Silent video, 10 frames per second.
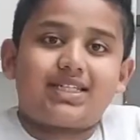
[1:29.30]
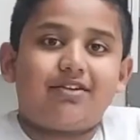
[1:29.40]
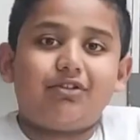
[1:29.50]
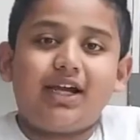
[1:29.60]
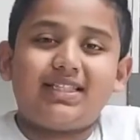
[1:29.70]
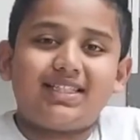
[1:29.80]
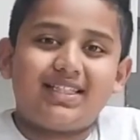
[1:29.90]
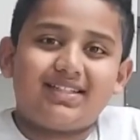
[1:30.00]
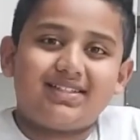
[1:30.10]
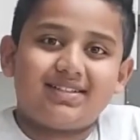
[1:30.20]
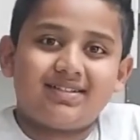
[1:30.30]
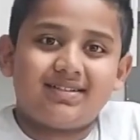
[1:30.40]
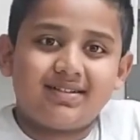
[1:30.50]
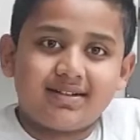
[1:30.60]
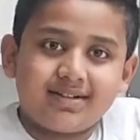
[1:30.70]
get right into this.
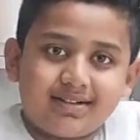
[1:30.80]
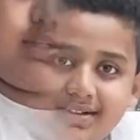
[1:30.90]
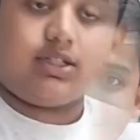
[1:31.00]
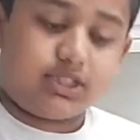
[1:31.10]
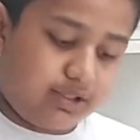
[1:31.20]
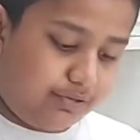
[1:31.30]
So